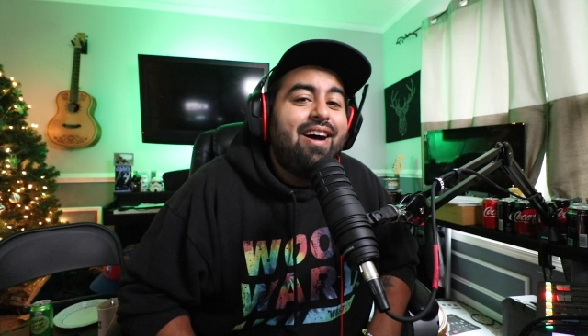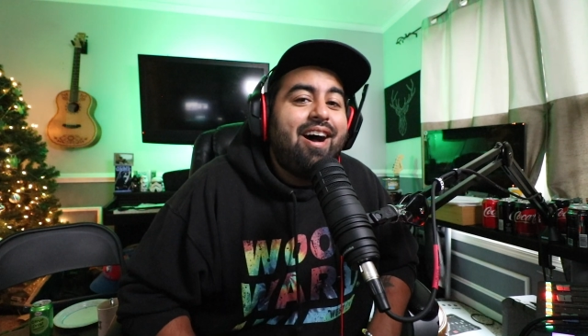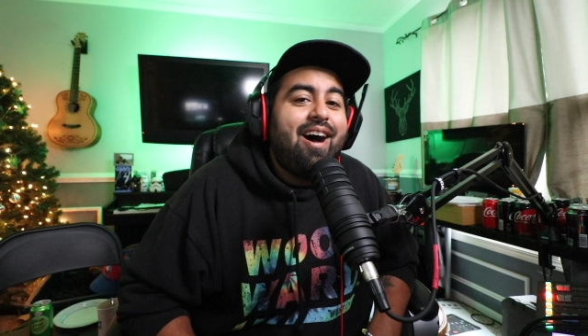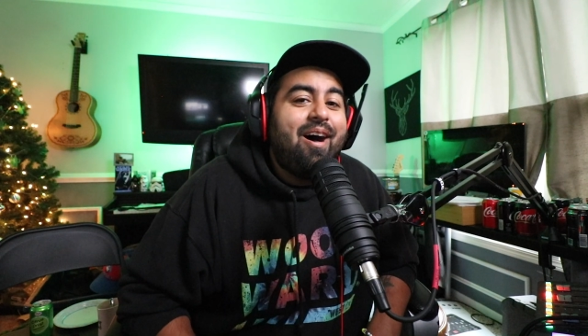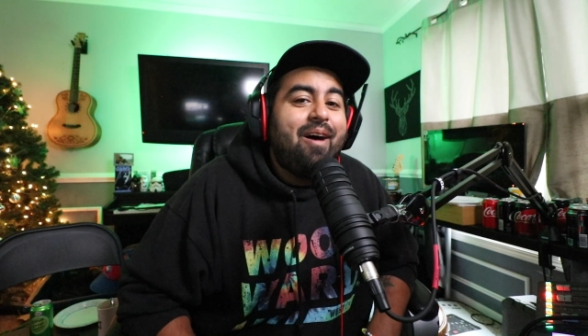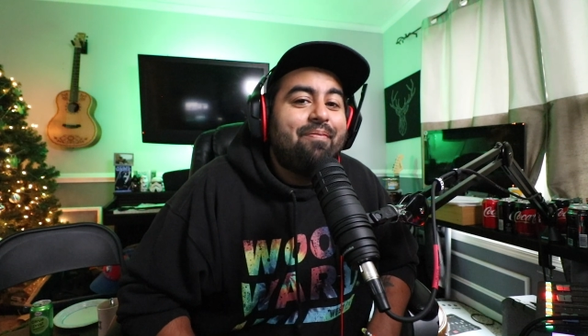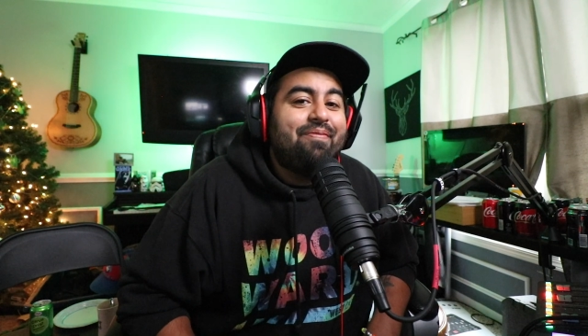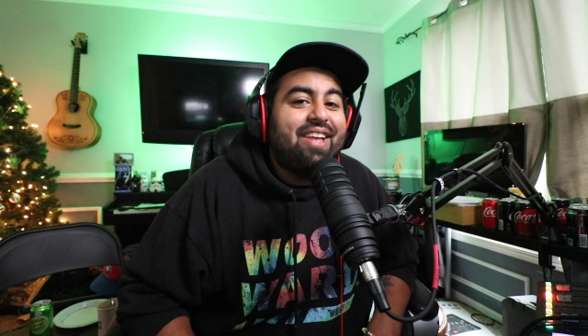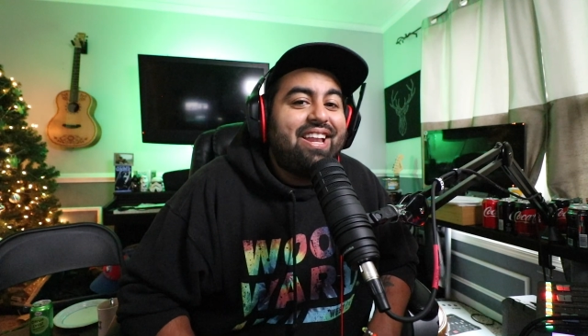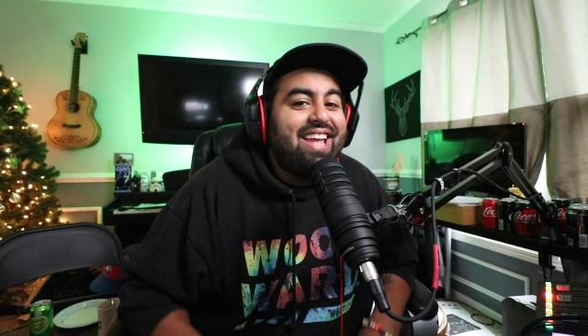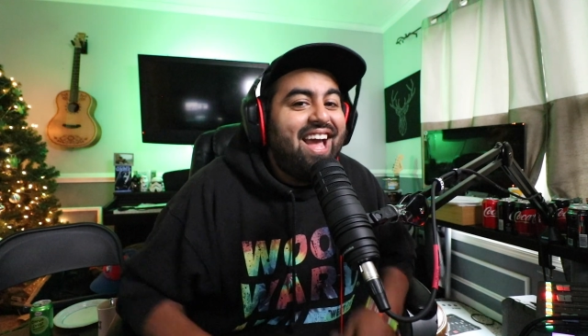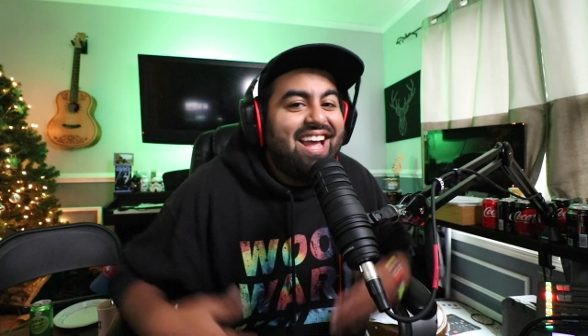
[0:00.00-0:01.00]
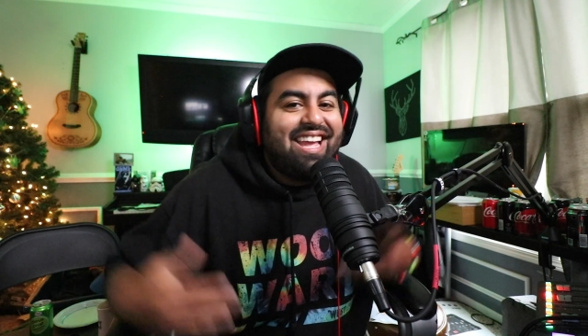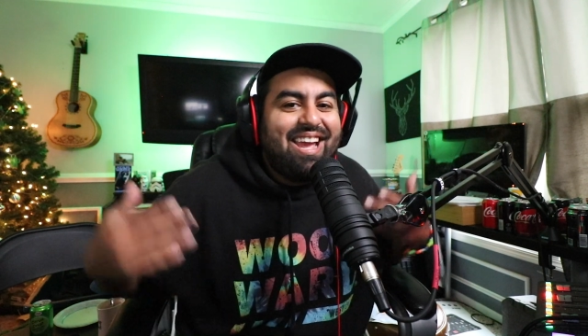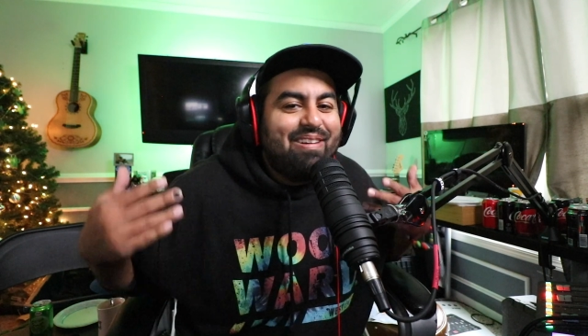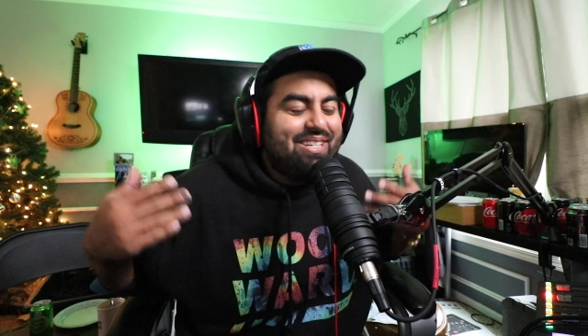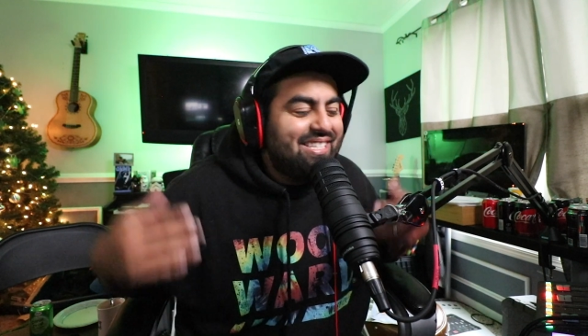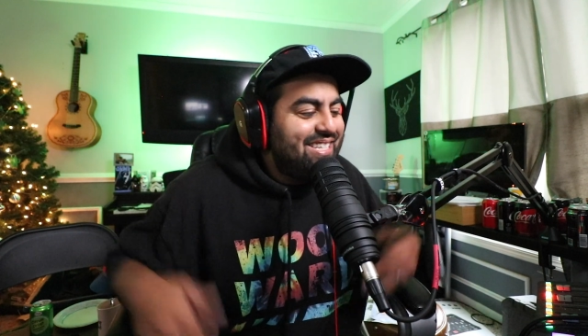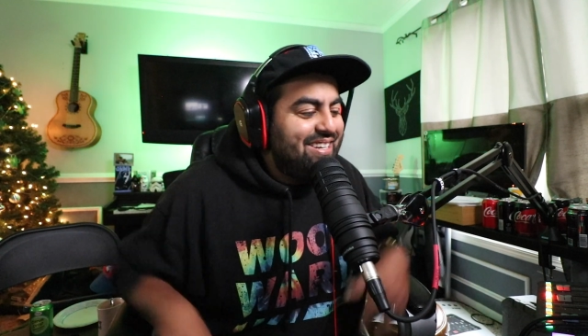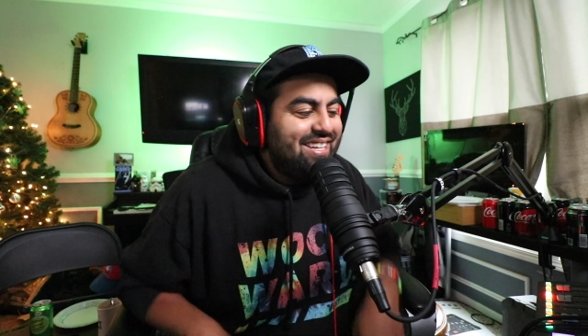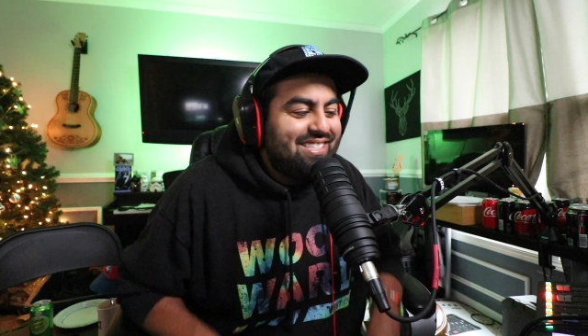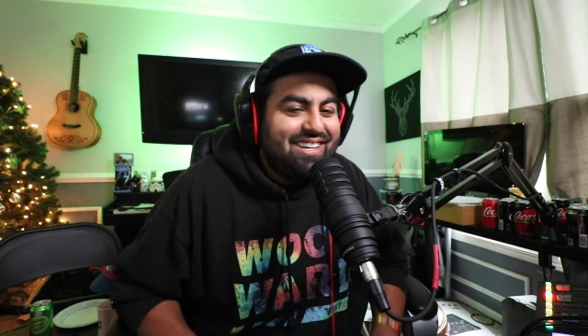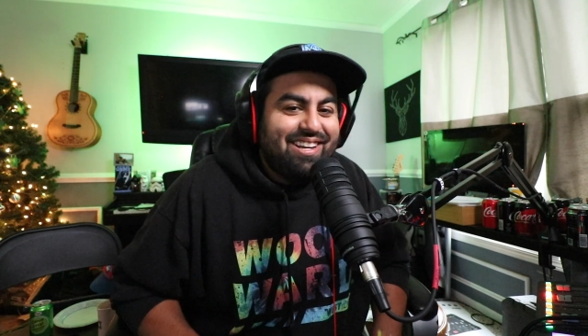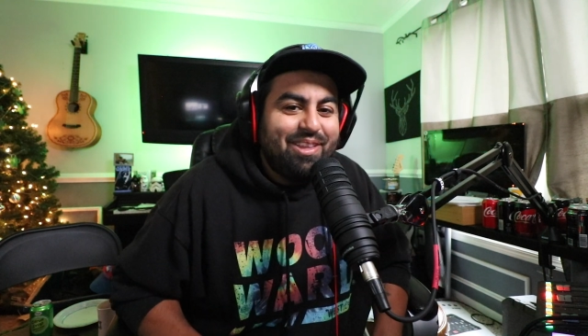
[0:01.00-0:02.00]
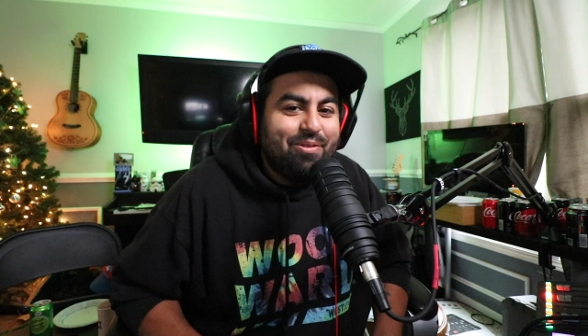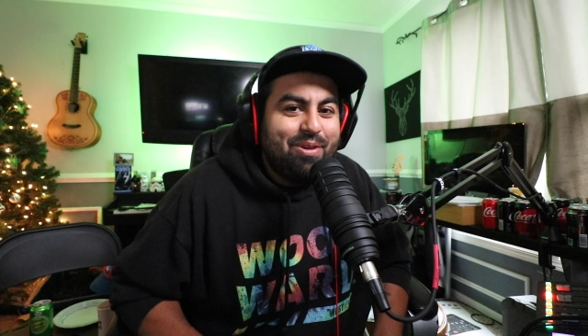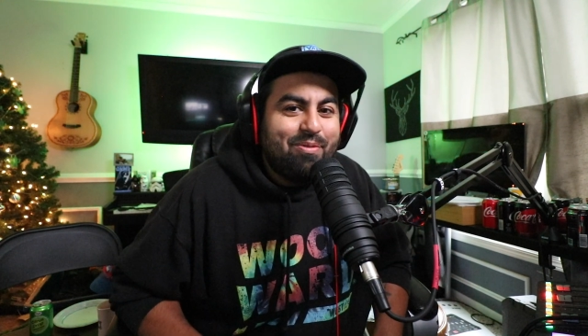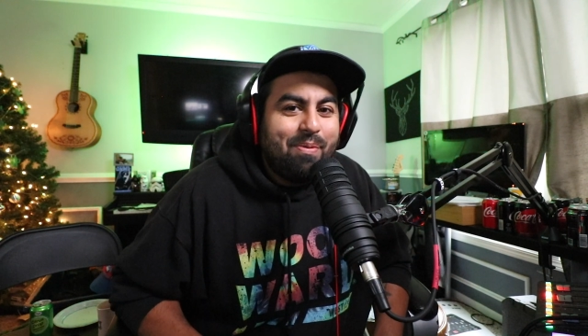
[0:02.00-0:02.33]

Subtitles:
And yeah, I can't wait to see you guys in another one.